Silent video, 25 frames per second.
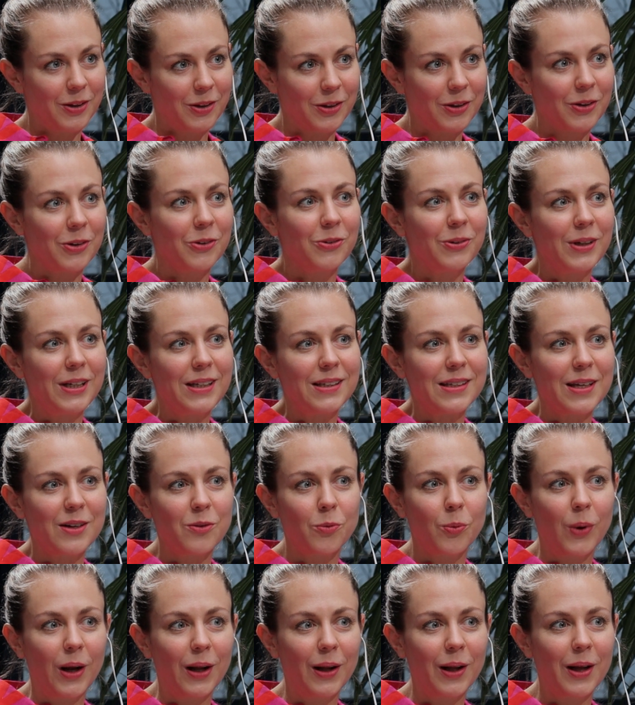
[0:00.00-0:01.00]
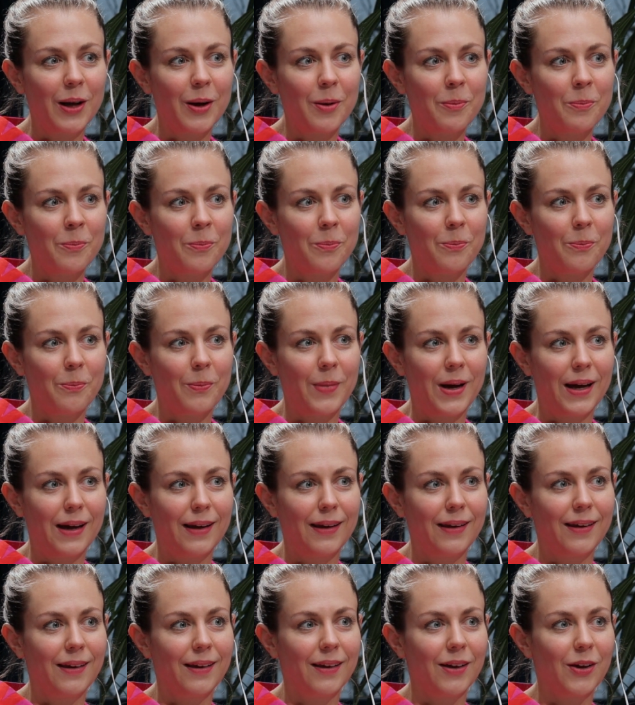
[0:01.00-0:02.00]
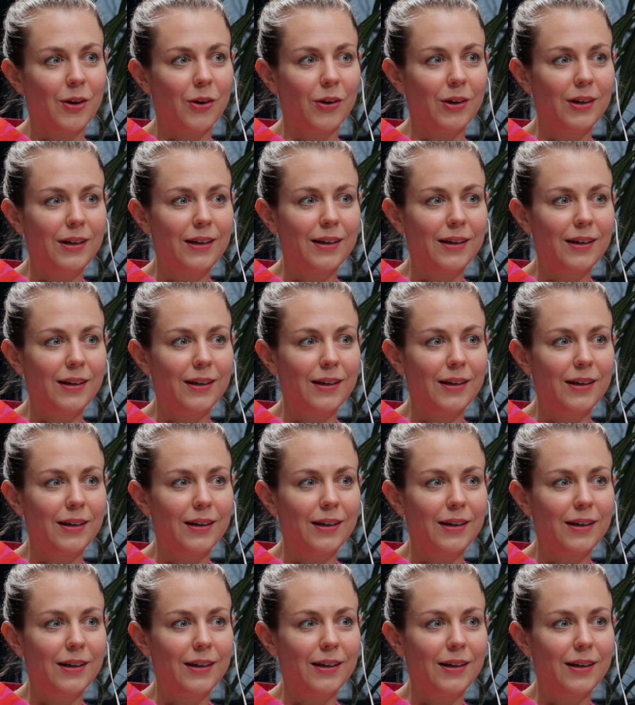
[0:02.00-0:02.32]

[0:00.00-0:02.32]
greet and welcome my colleague